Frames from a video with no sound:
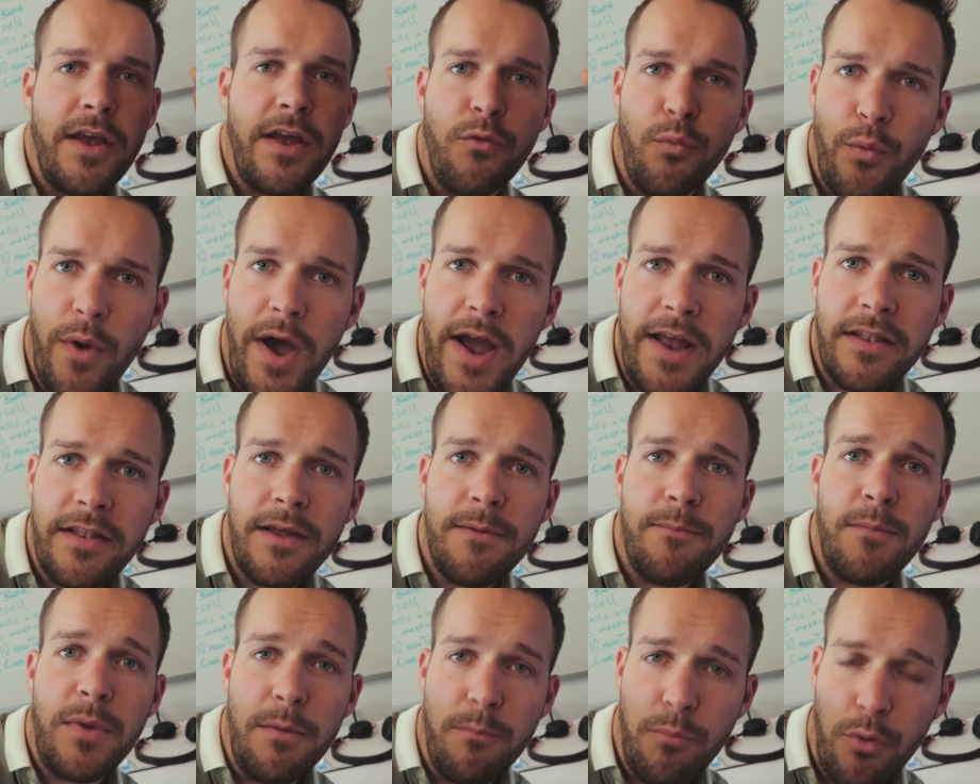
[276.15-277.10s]
and write
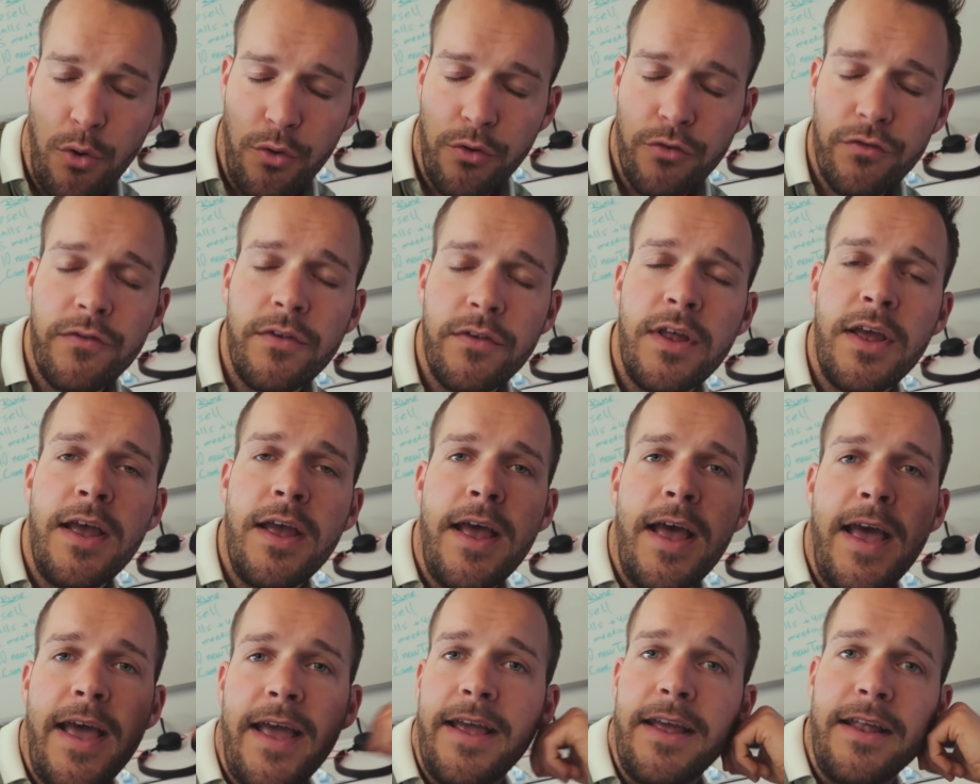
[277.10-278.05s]
them in person
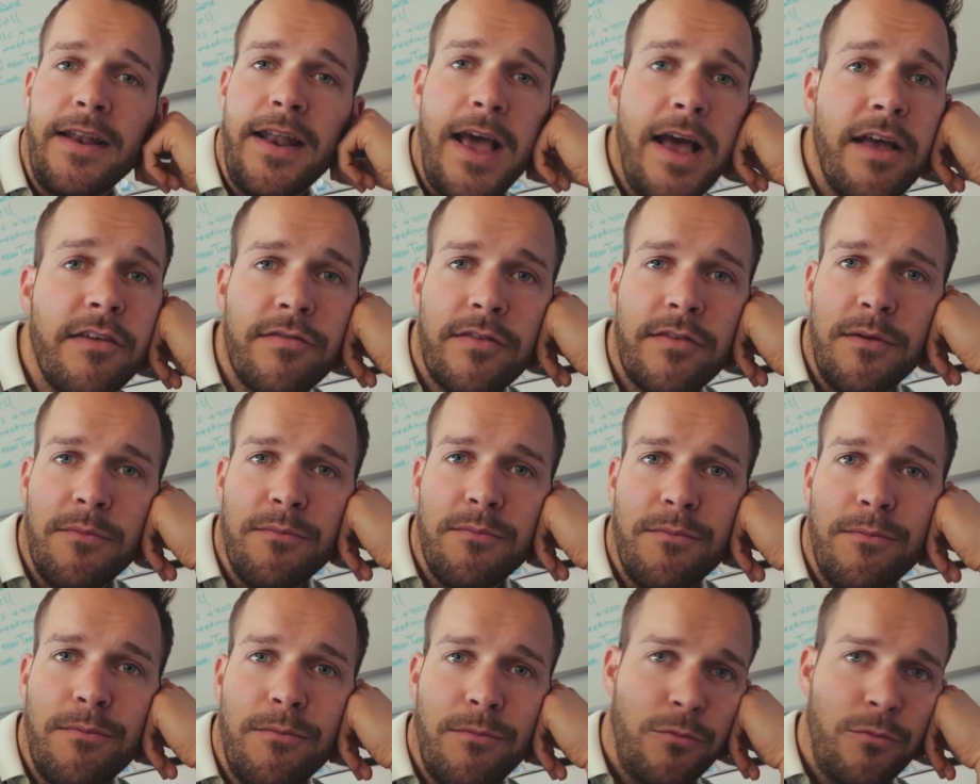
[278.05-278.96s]
and ask them,